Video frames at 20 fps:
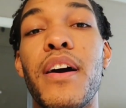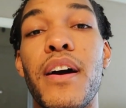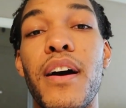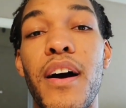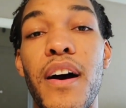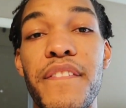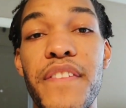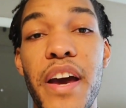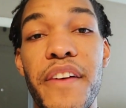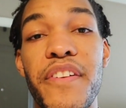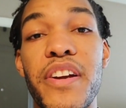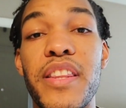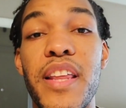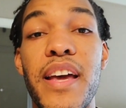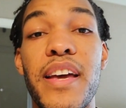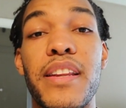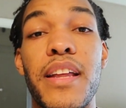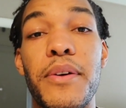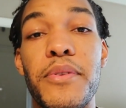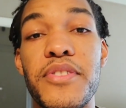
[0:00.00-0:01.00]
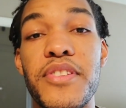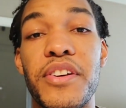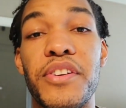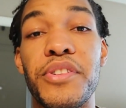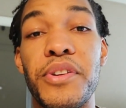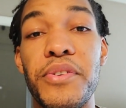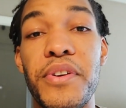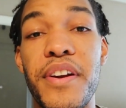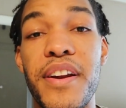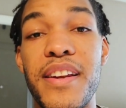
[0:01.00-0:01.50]
of everything that was
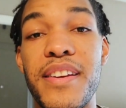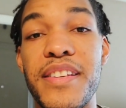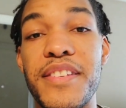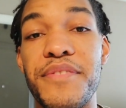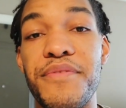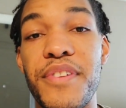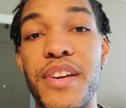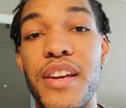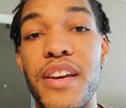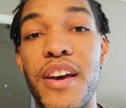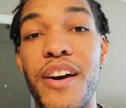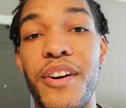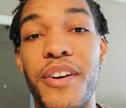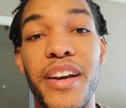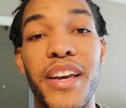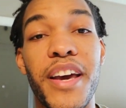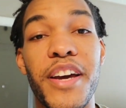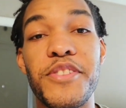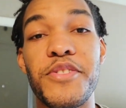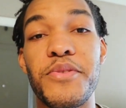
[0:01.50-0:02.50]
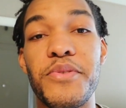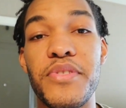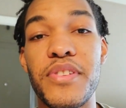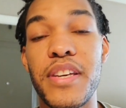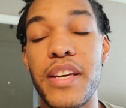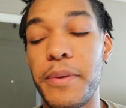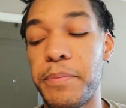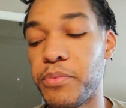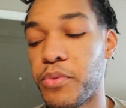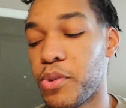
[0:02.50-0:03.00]
included in this video in case you
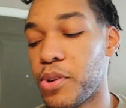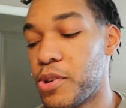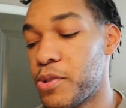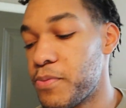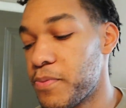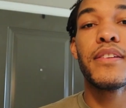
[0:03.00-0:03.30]
skip through.